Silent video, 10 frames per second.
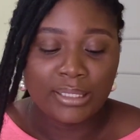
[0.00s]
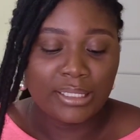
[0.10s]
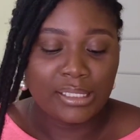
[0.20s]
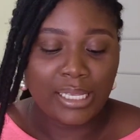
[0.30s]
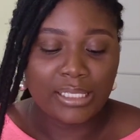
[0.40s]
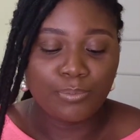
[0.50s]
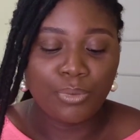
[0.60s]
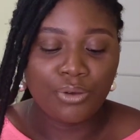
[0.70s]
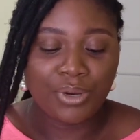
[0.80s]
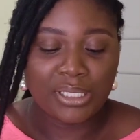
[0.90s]
these
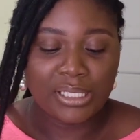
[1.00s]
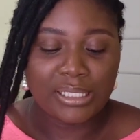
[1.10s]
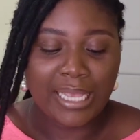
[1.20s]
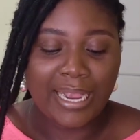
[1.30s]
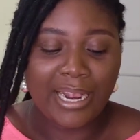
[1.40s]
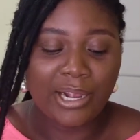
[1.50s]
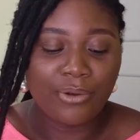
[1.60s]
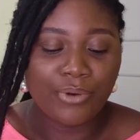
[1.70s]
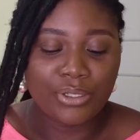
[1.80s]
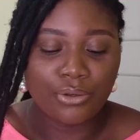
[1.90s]
experiences are a
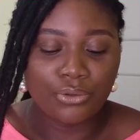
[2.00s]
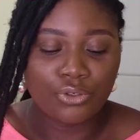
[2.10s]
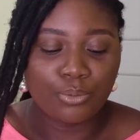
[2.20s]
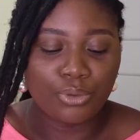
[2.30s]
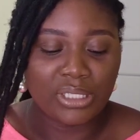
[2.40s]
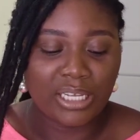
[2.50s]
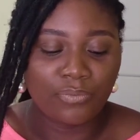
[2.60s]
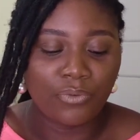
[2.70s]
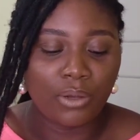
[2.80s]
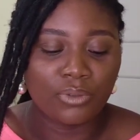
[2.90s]
great contributor and
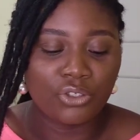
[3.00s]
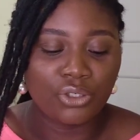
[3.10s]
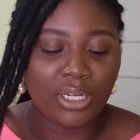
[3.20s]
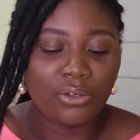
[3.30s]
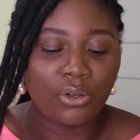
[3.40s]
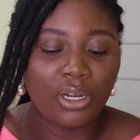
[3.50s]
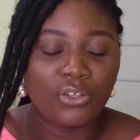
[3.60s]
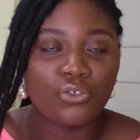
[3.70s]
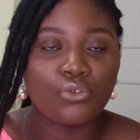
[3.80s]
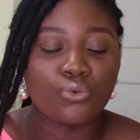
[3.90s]
foundational
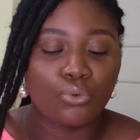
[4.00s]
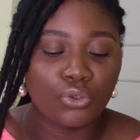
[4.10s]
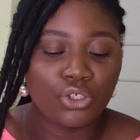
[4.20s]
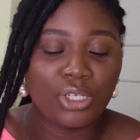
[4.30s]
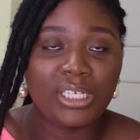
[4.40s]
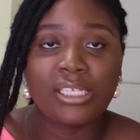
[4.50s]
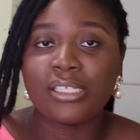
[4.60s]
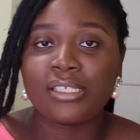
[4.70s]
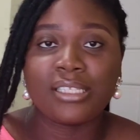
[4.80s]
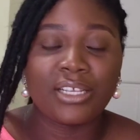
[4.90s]
knowledge to studying
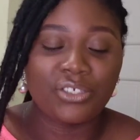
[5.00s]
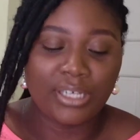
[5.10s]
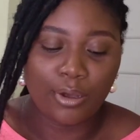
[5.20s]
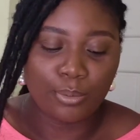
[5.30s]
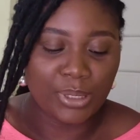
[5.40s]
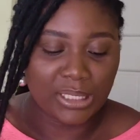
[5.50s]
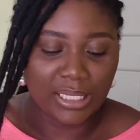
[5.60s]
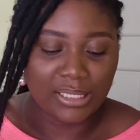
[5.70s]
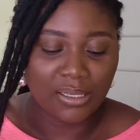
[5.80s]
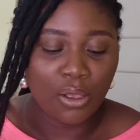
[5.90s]
international
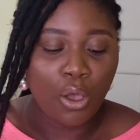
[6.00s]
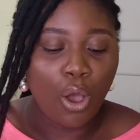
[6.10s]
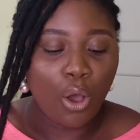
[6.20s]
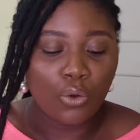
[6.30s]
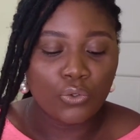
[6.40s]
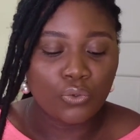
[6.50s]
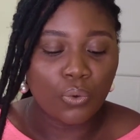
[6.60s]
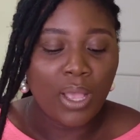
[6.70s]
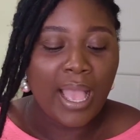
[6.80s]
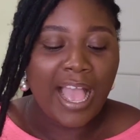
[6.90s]
business.
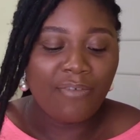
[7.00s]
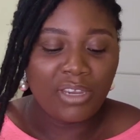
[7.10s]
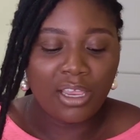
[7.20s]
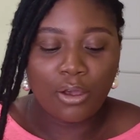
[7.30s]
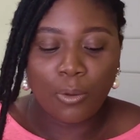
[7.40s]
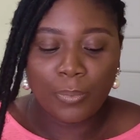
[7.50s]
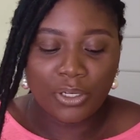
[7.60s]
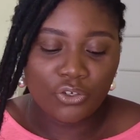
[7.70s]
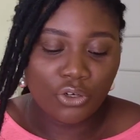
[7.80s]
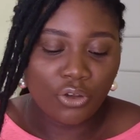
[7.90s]
Also, having a
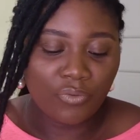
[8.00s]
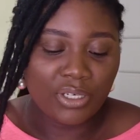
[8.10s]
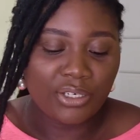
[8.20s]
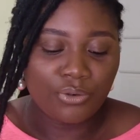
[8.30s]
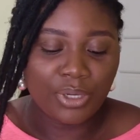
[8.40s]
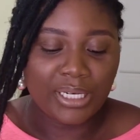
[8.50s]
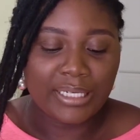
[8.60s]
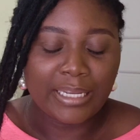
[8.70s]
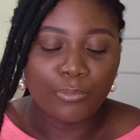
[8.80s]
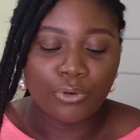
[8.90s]
combination of a degree in
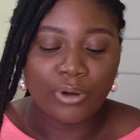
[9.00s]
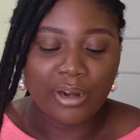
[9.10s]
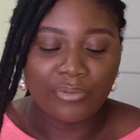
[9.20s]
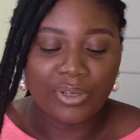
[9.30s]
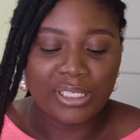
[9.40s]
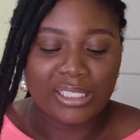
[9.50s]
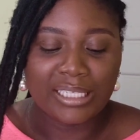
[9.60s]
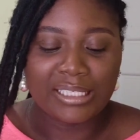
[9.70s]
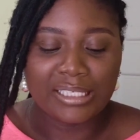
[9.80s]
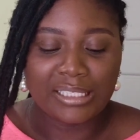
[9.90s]
demography,
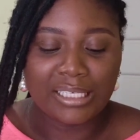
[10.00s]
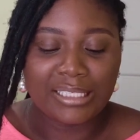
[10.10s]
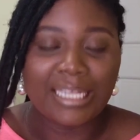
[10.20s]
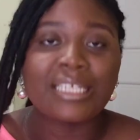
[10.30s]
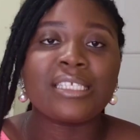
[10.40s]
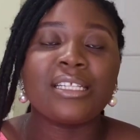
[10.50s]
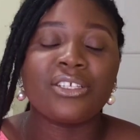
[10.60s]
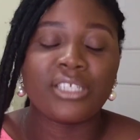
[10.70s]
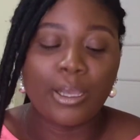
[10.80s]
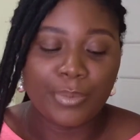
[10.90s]
statistics, and
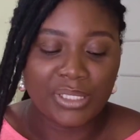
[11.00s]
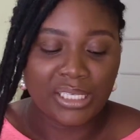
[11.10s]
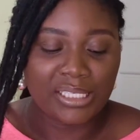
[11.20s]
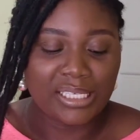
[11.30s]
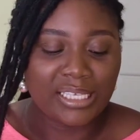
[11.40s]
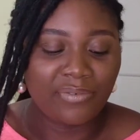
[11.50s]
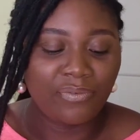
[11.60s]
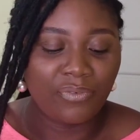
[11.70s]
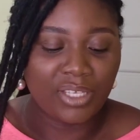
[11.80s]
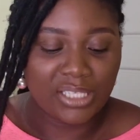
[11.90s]
international business is a
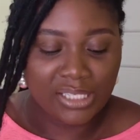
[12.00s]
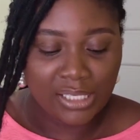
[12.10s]
fit